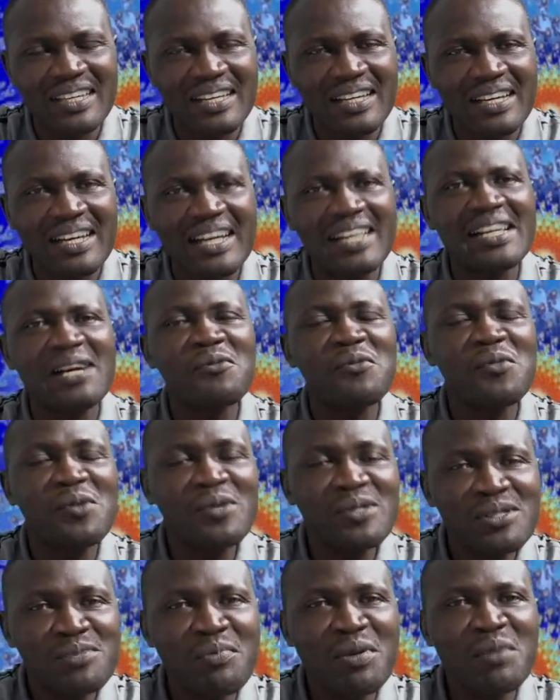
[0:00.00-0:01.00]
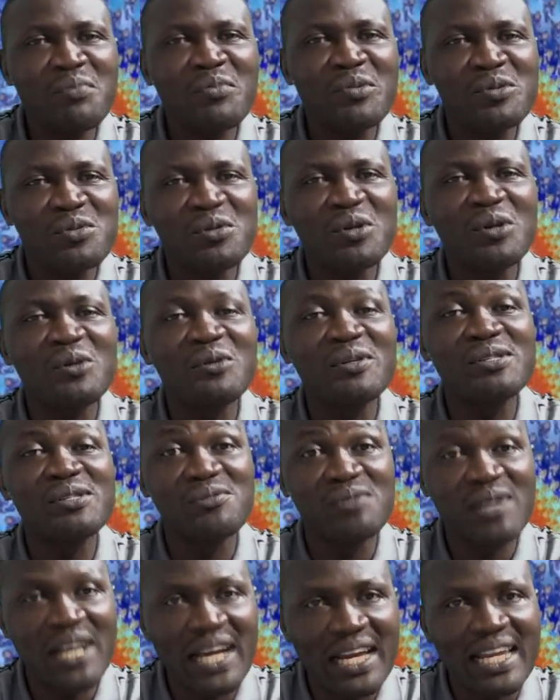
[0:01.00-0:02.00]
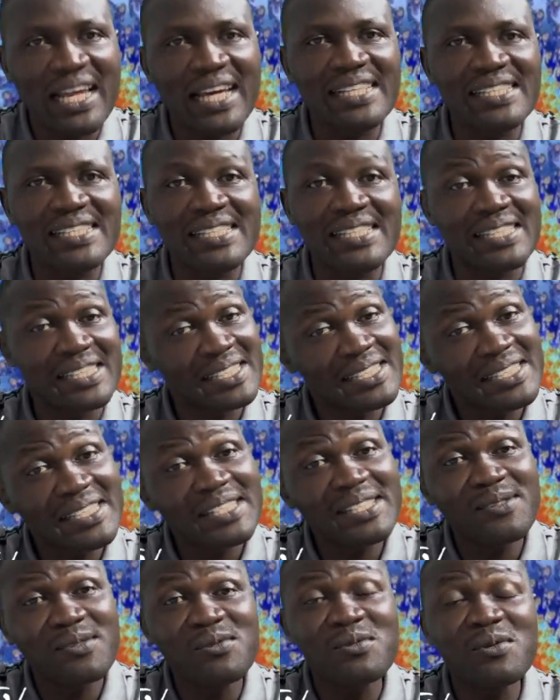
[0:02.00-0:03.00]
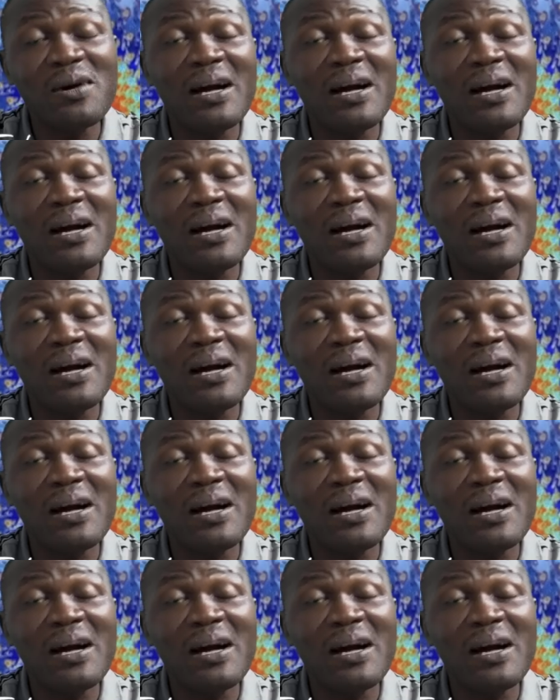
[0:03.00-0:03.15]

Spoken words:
And I want people to always realize this, and this to our